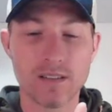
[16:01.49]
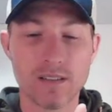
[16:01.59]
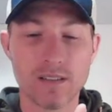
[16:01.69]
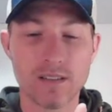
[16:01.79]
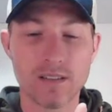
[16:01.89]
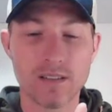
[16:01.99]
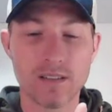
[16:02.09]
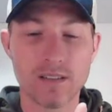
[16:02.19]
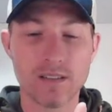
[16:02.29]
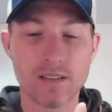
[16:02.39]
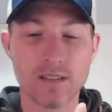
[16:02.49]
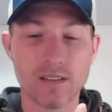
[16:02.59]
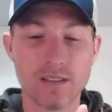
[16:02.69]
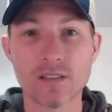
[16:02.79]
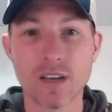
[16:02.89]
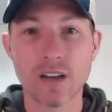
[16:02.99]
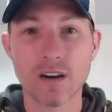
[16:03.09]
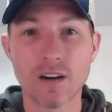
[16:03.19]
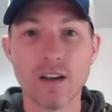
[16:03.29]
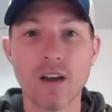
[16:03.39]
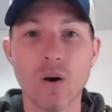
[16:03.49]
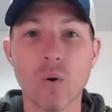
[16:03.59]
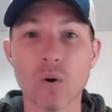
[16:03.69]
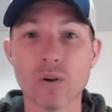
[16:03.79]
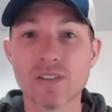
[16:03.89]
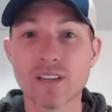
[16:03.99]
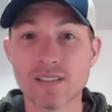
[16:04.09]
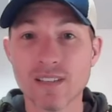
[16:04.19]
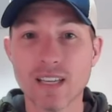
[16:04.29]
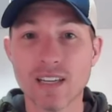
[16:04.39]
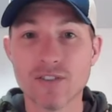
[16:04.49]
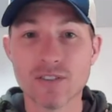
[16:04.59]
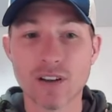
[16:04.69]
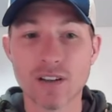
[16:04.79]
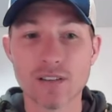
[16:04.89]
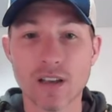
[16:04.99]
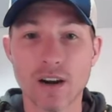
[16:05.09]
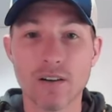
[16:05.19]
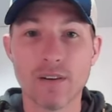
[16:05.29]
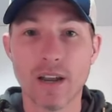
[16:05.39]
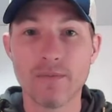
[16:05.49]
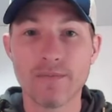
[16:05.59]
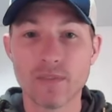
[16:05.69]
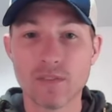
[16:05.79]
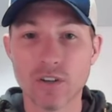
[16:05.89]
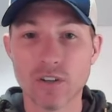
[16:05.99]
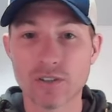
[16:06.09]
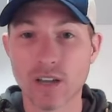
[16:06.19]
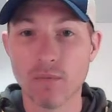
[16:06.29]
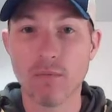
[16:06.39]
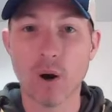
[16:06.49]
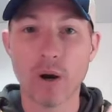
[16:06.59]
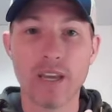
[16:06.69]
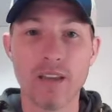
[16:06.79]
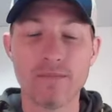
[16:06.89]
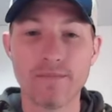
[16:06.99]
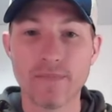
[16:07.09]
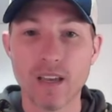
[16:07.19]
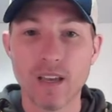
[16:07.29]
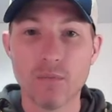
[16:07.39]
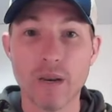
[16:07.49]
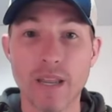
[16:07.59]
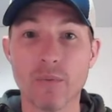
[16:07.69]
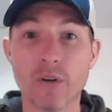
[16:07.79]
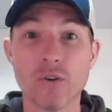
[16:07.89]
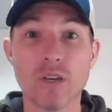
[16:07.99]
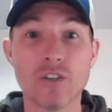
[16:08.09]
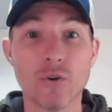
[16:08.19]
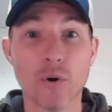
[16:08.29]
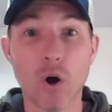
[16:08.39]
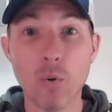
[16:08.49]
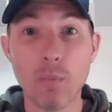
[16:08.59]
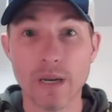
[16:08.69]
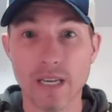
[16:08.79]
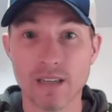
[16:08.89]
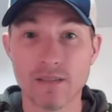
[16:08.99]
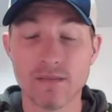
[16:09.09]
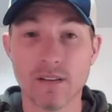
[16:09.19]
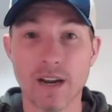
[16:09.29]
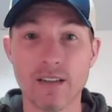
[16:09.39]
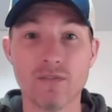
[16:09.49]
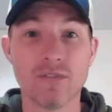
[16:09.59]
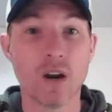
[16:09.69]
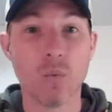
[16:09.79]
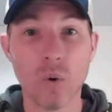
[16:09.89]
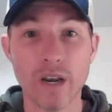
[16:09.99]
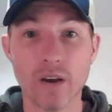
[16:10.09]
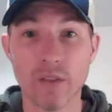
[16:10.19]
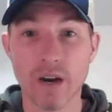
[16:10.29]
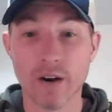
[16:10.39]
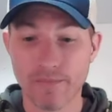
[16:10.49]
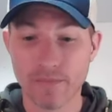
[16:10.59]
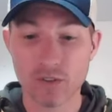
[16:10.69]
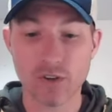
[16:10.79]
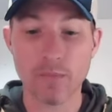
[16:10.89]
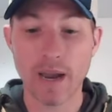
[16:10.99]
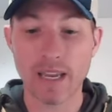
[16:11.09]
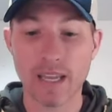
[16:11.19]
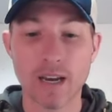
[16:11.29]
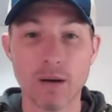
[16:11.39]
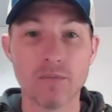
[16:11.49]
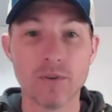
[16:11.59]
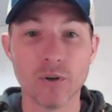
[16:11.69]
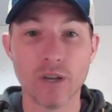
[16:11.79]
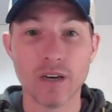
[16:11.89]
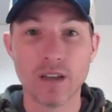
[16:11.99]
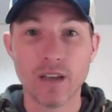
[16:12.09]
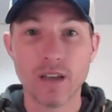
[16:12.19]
or 24 inches on center or 16 inches on center, right? So you're just going to mark it. But then when you get to your opening, right, you've got a window there. So you might end up doing